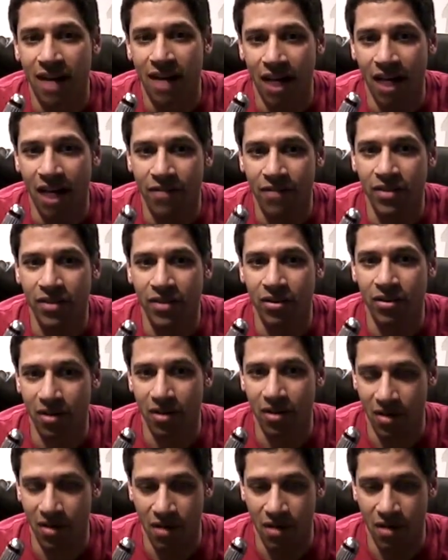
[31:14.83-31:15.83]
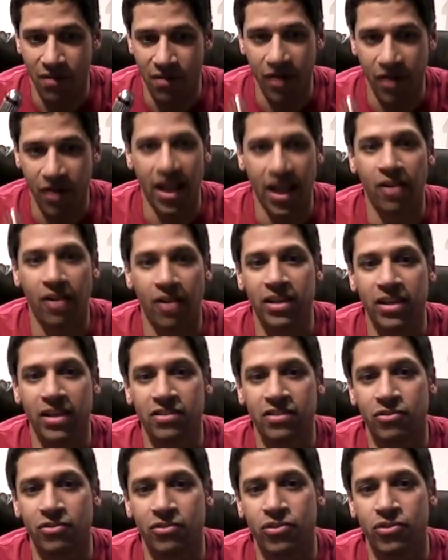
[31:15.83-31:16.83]
I find they're a very elegant
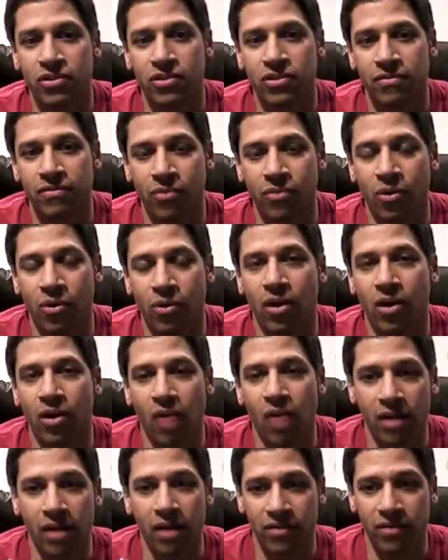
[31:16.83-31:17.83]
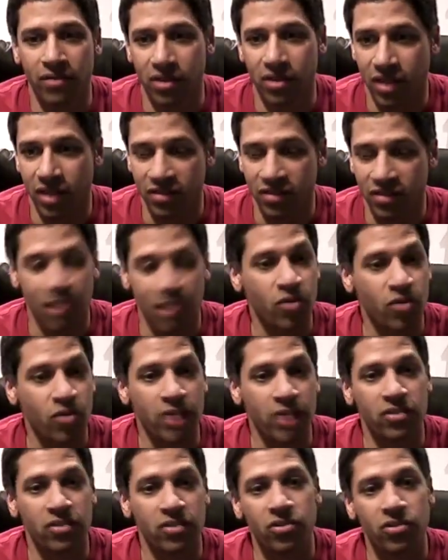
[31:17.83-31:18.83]
solution for a lot of the things that I'm
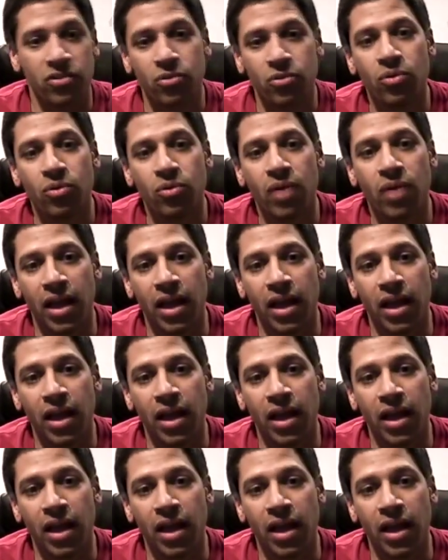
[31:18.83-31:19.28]
trying to do.